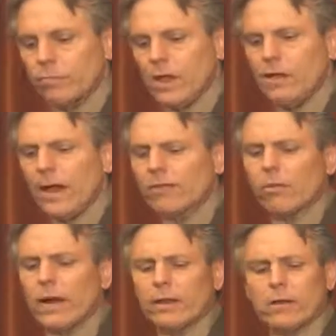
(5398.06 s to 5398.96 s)
And that's
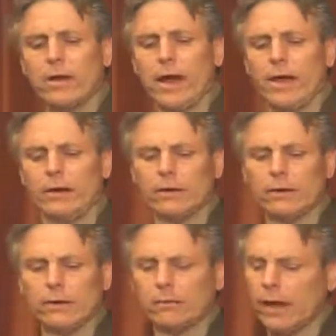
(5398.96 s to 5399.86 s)
why the Qur'an,
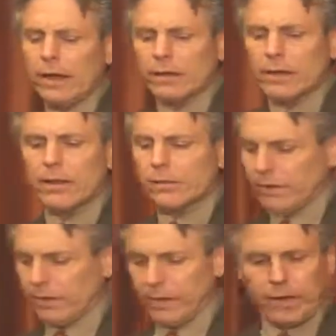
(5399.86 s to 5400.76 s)
well, I think I'll leave
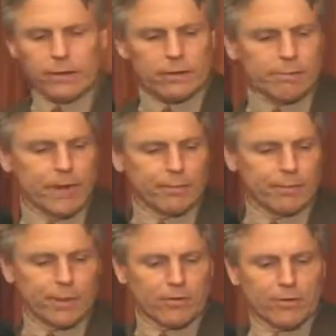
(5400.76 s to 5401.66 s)
it at that because Madam
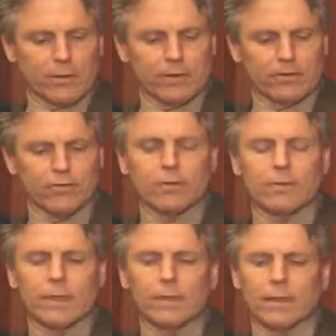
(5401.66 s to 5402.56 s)
Speaker is about to shoot me.